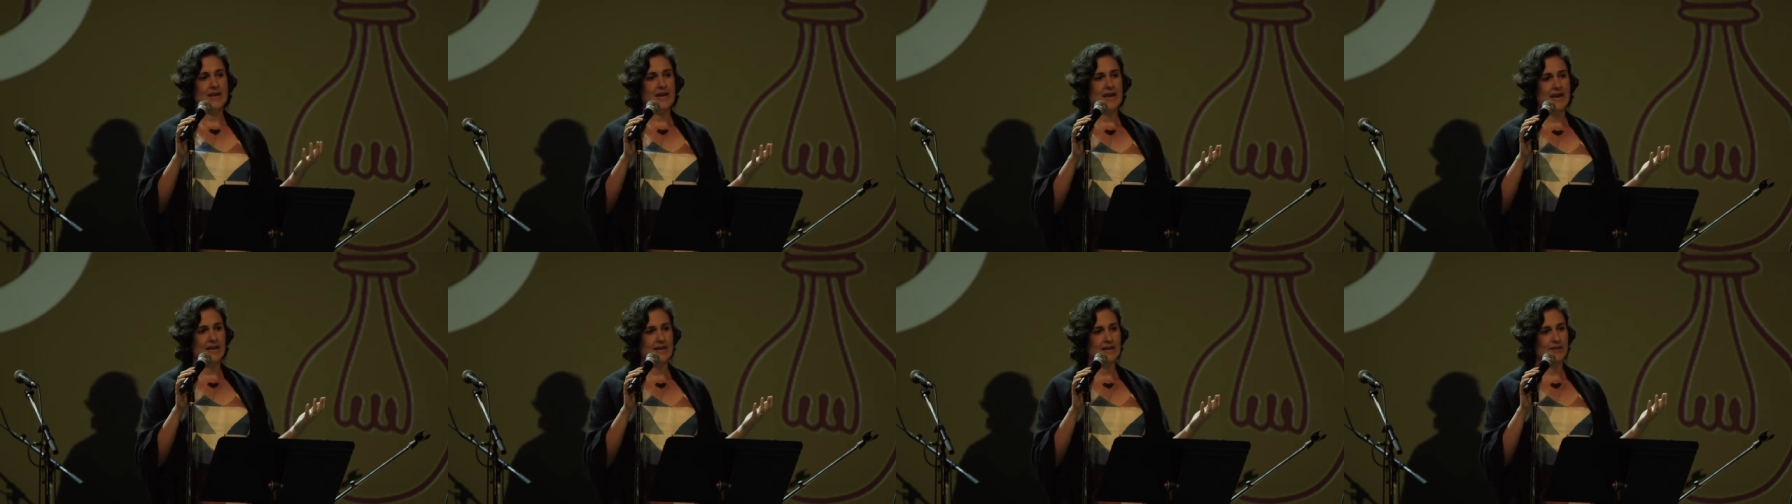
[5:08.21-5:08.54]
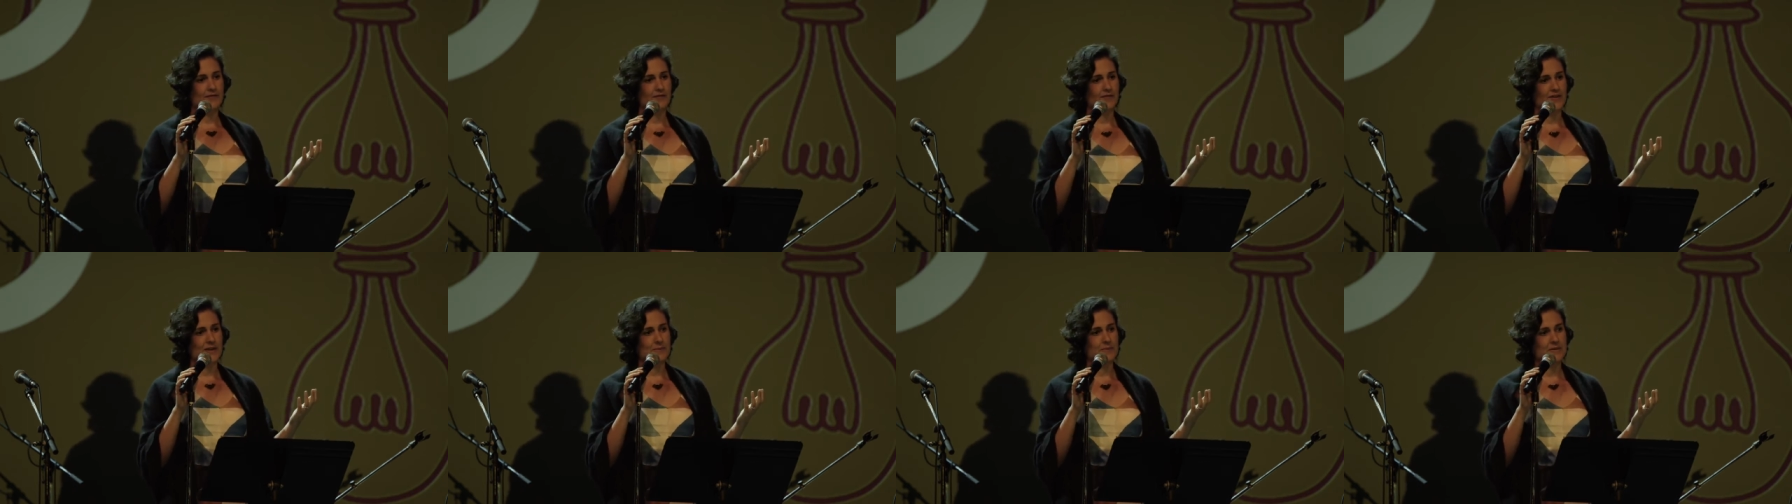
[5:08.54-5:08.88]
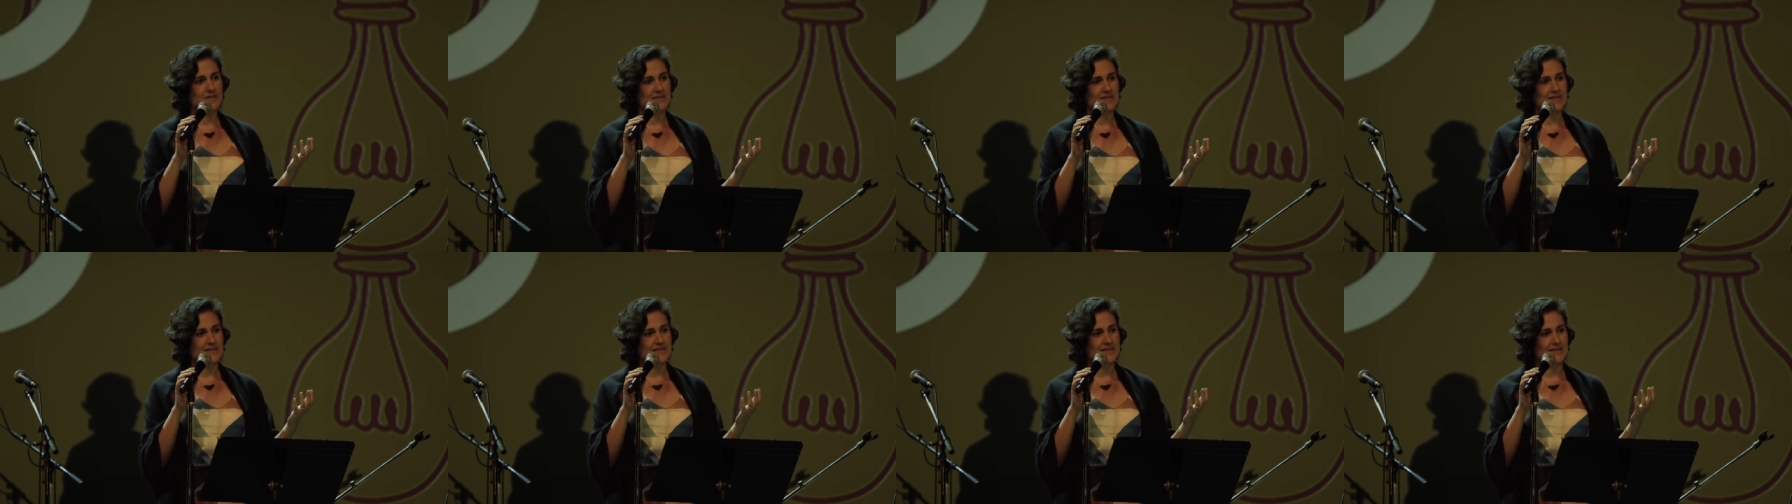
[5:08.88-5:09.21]
and he
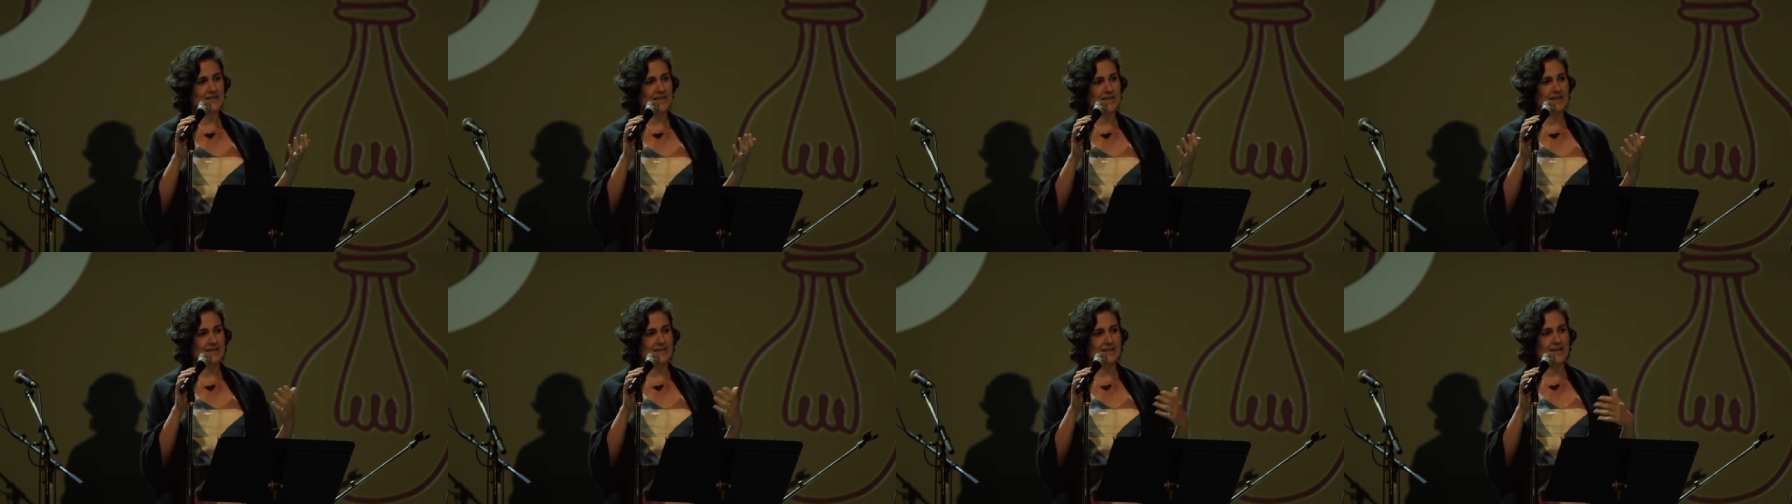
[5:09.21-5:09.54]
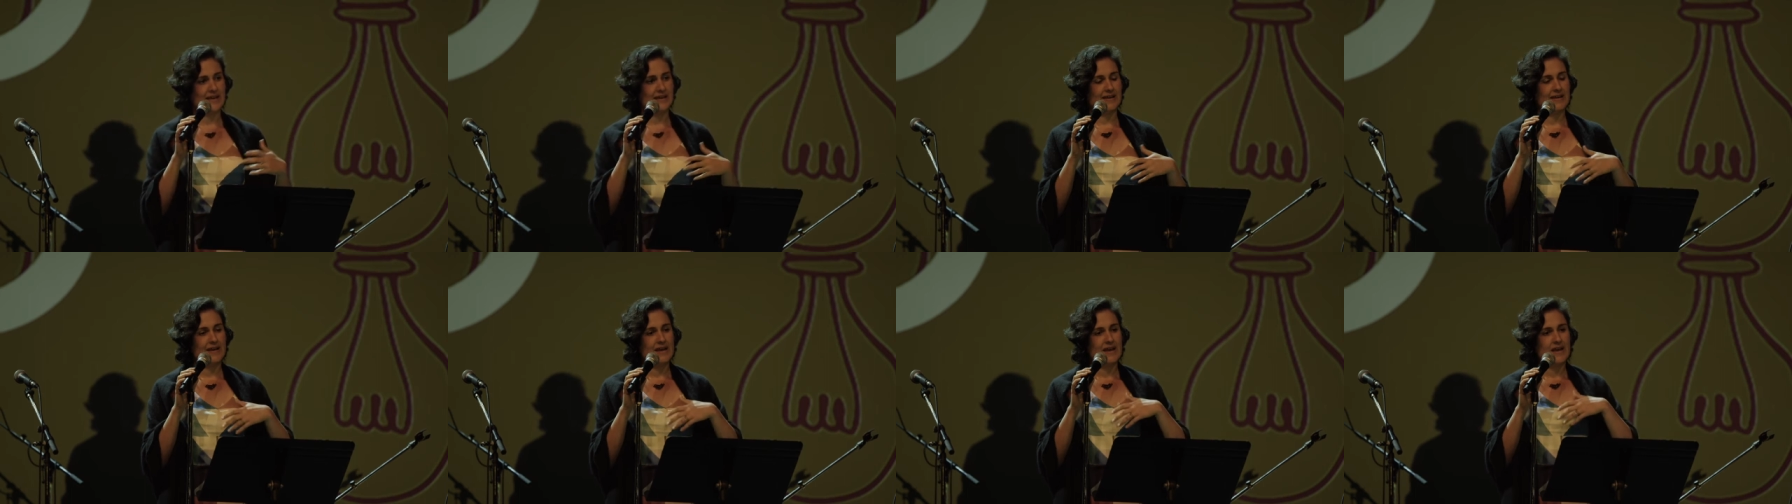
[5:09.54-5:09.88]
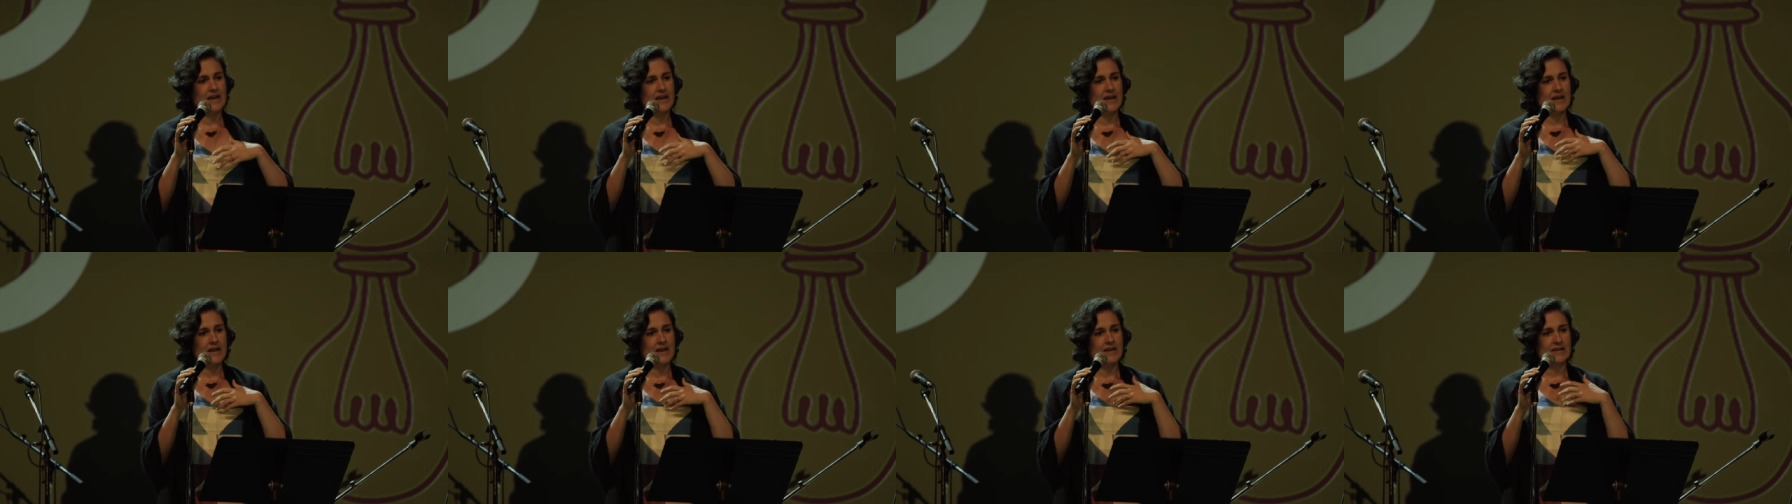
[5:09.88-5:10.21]
famously said that
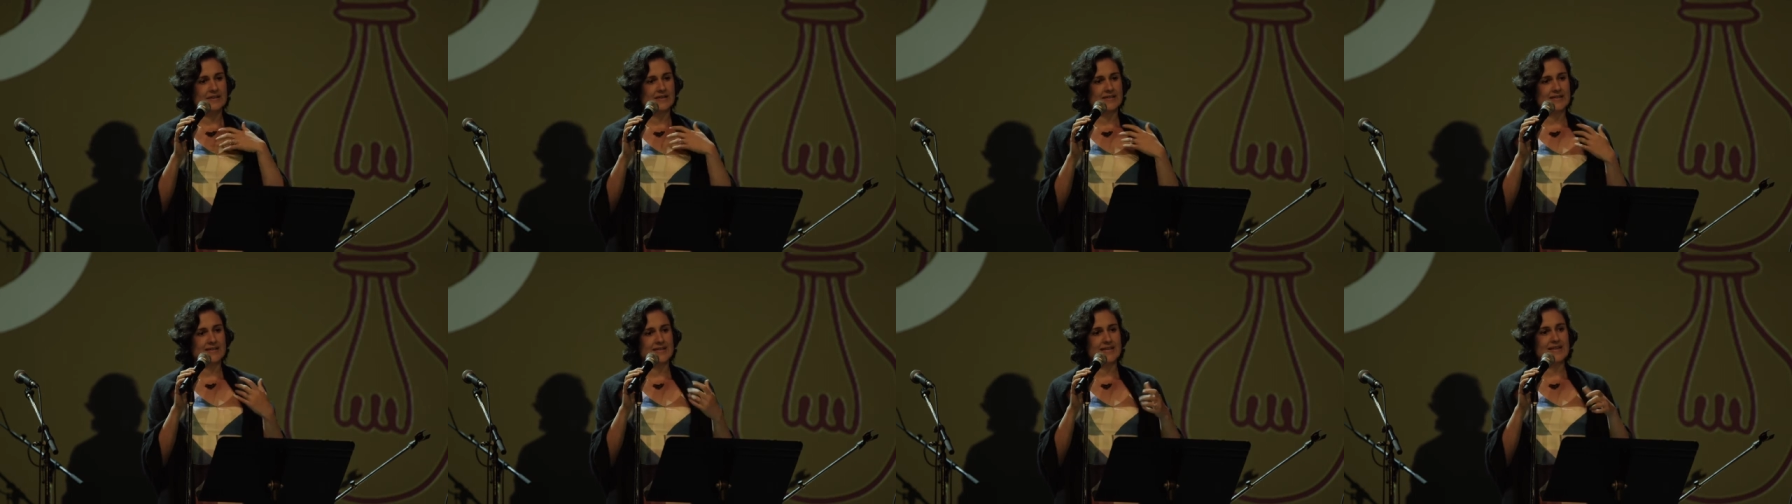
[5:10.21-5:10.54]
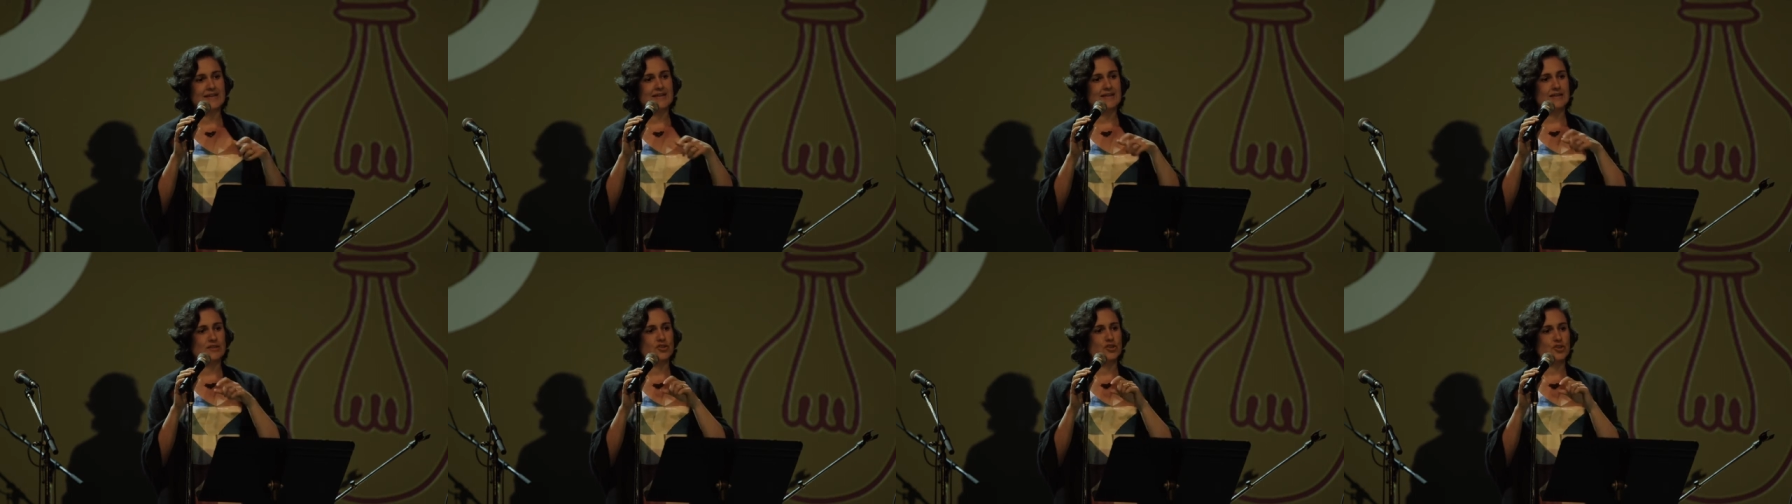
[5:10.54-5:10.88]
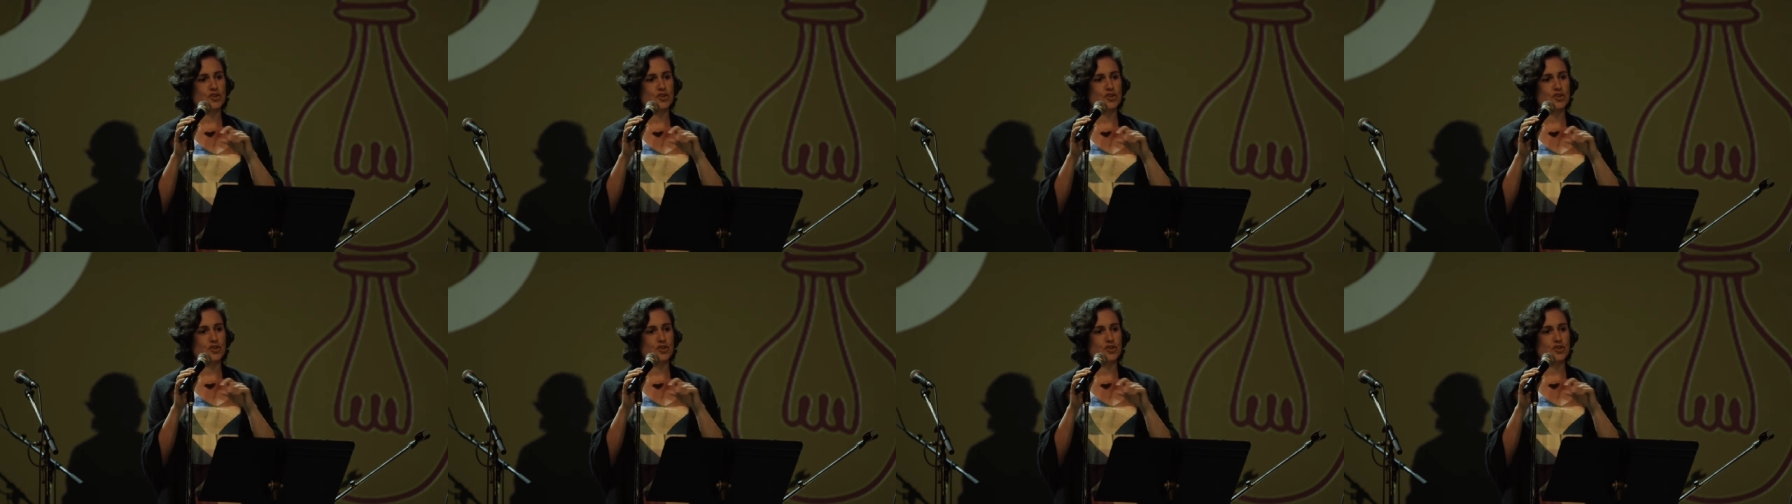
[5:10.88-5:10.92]
a single